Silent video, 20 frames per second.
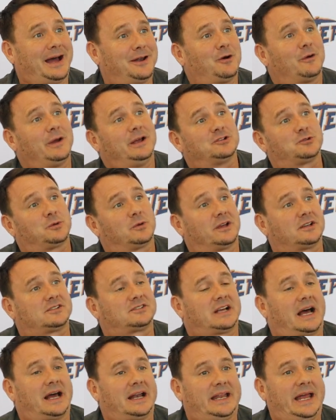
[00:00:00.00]
I know he's real
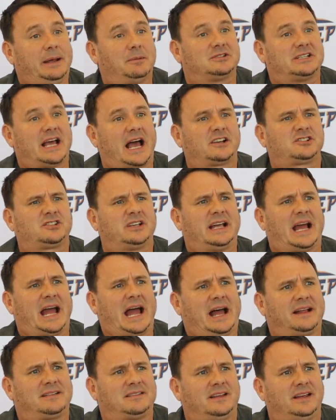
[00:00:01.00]
excited. He was actually
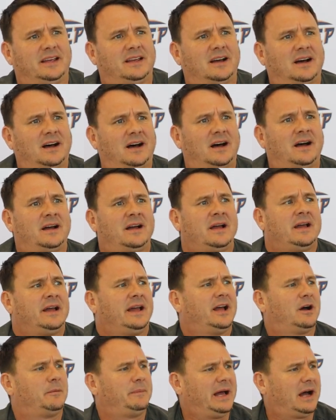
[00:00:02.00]
at the
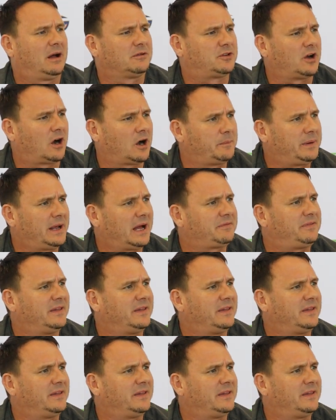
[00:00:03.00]
help me out Derby.